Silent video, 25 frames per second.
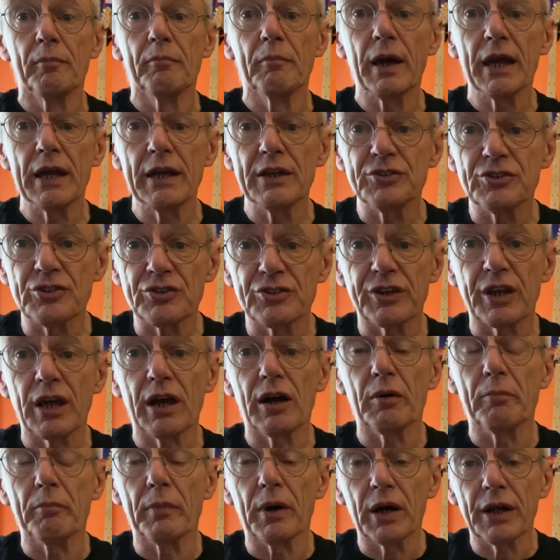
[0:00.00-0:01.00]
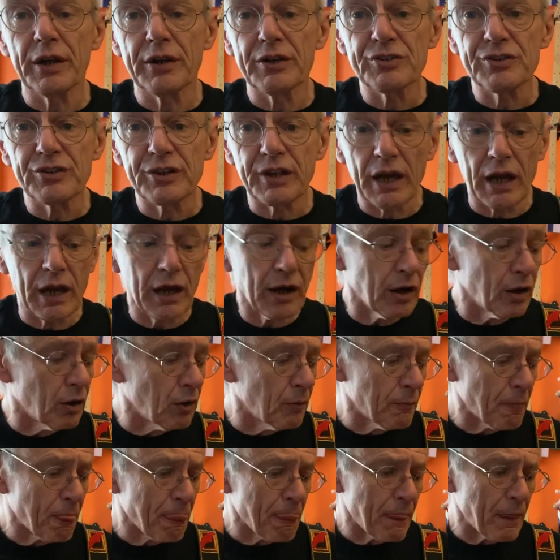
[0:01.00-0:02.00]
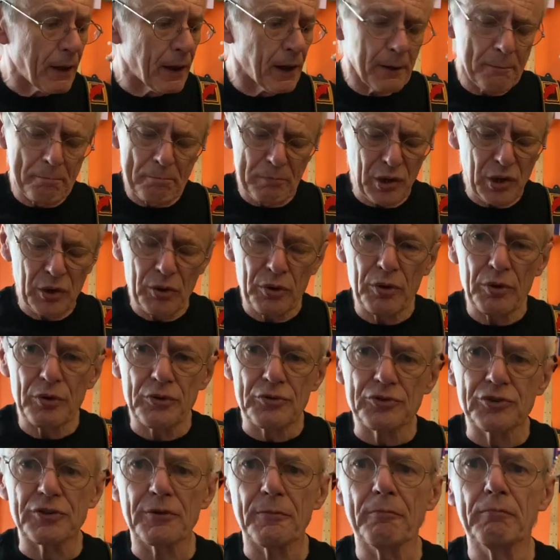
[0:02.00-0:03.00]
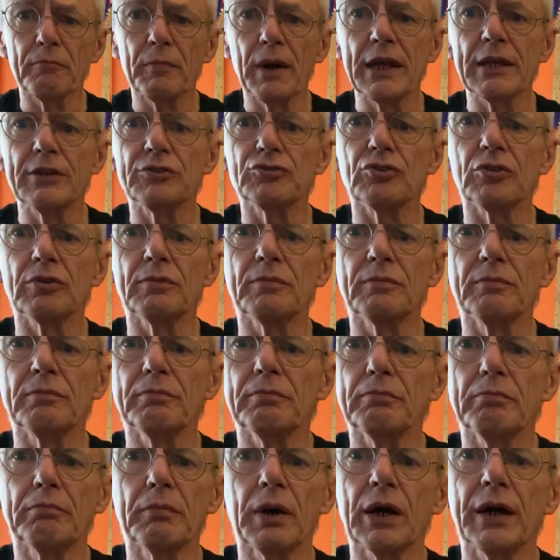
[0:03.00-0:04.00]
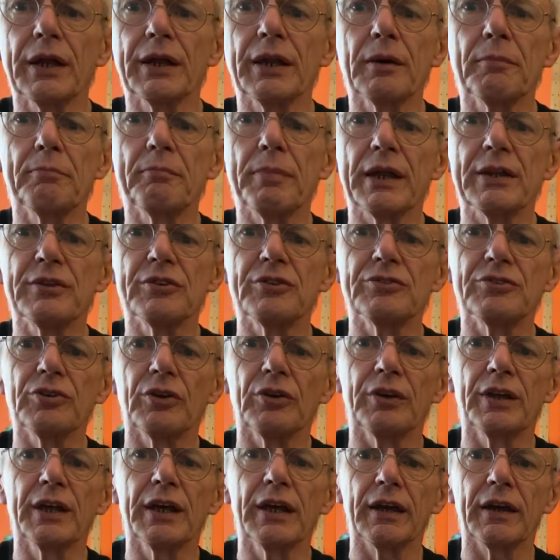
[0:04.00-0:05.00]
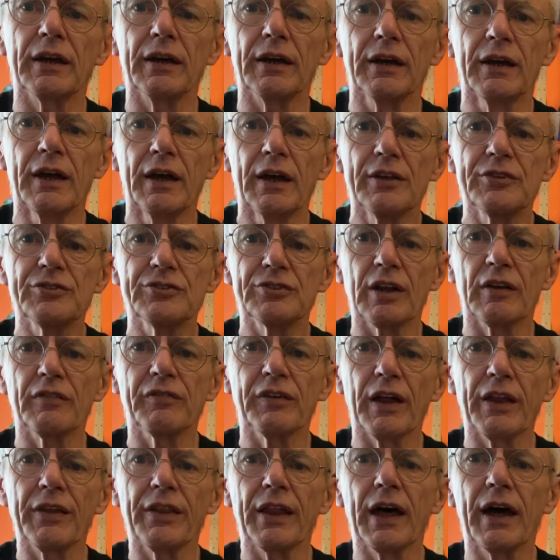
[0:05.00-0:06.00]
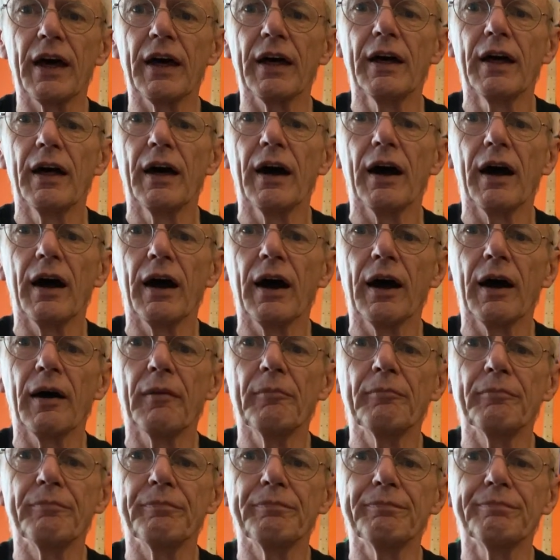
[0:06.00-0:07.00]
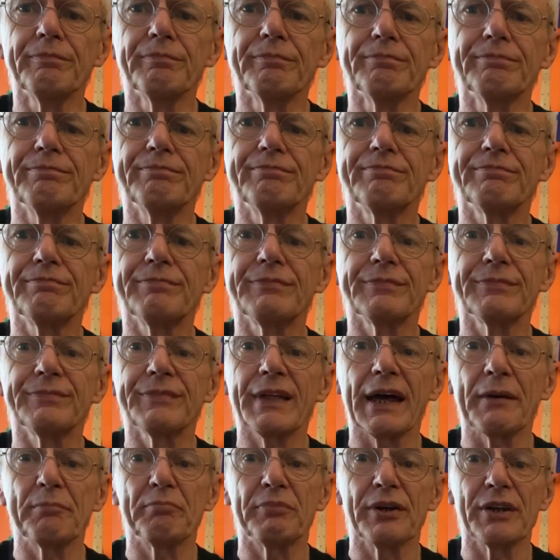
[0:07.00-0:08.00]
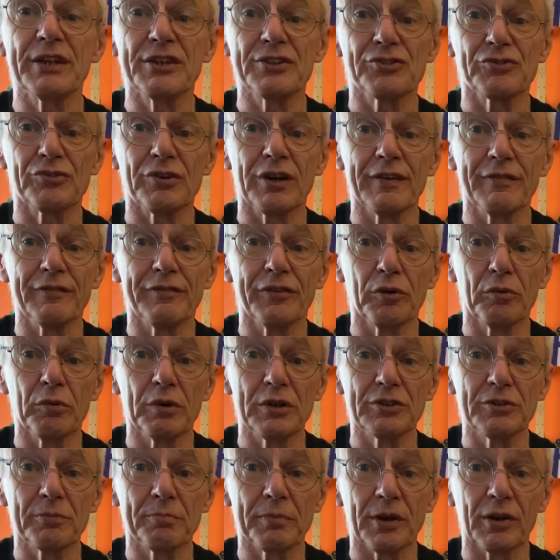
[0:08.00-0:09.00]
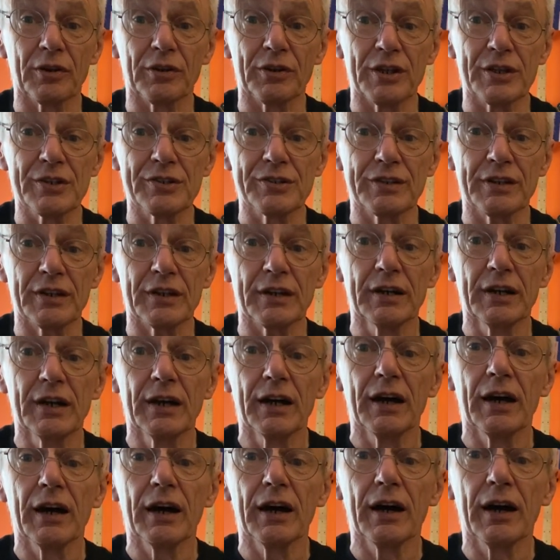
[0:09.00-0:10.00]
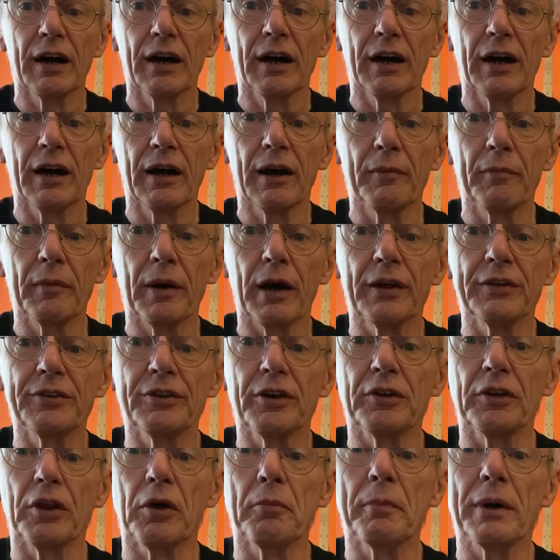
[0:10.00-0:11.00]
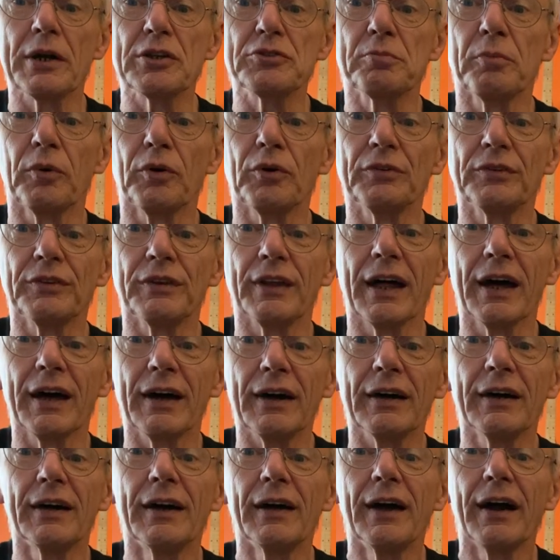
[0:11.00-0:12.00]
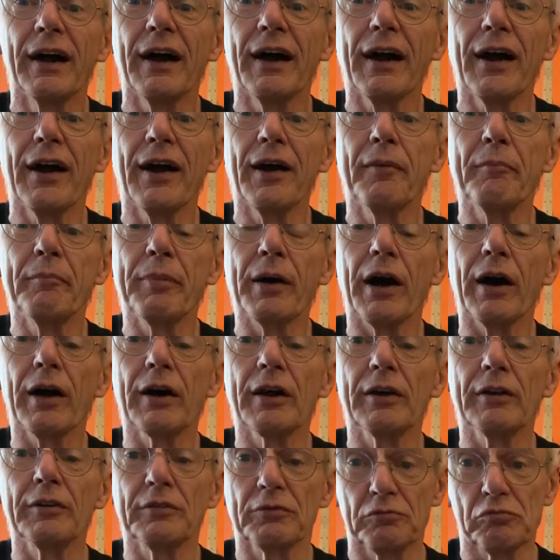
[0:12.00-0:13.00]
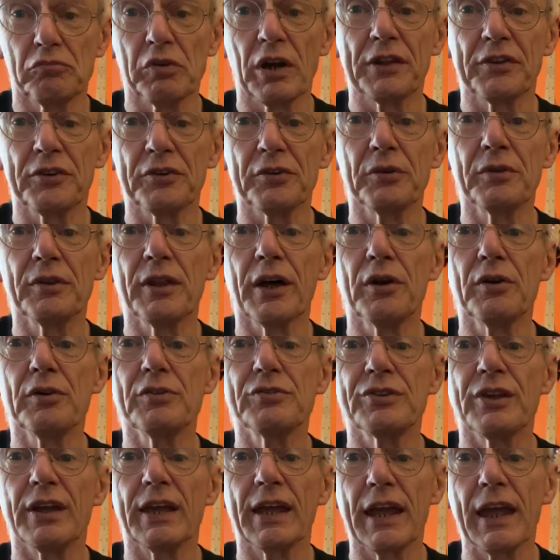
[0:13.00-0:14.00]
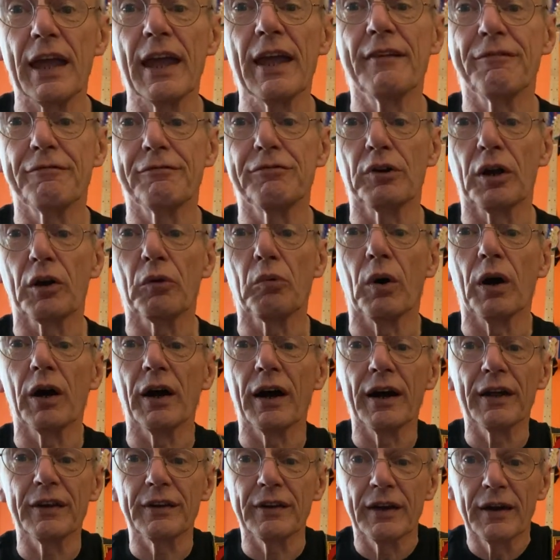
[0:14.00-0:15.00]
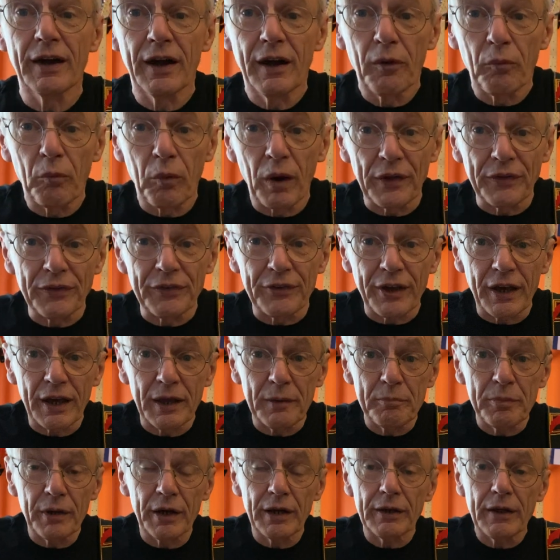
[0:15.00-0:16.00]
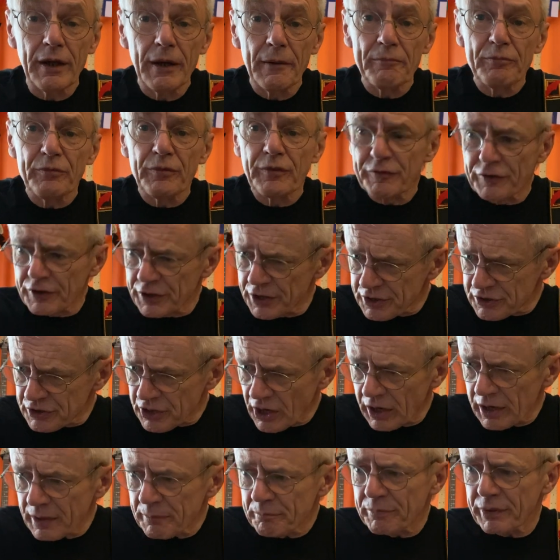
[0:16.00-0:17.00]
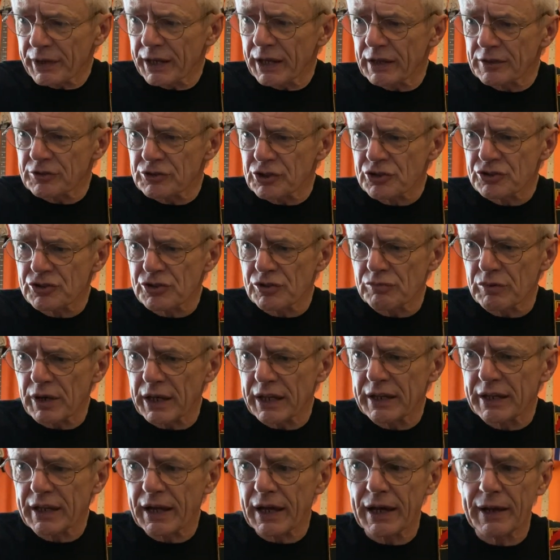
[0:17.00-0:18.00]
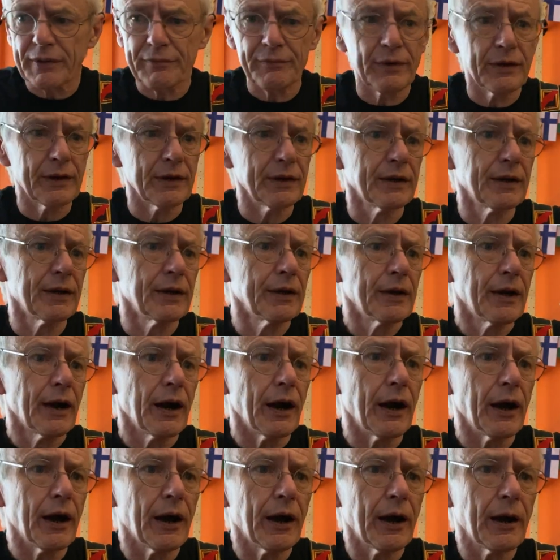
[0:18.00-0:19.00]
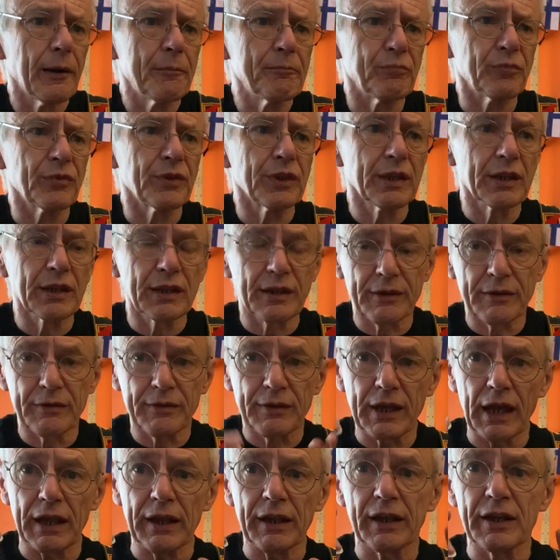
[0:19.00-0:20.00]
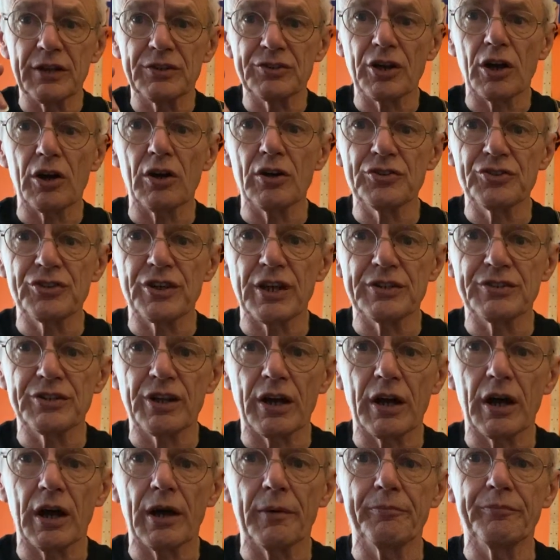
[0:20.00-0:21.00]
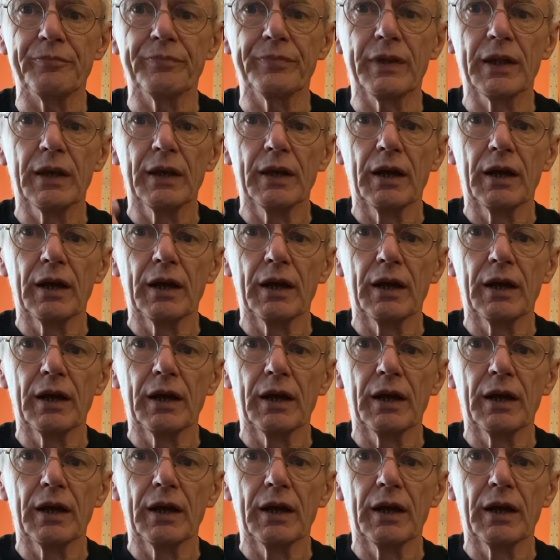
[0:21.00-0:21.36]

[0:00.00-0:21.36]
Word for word: major scale, minor scale, uh, blues, major and minor pentatonic, stuff like that. Um, they're pretty straightforward, to be honest. Um, I don't know much more than that, uh, but I could run through those if required one day. But for the time being, just to recap, um, get your guitar set up,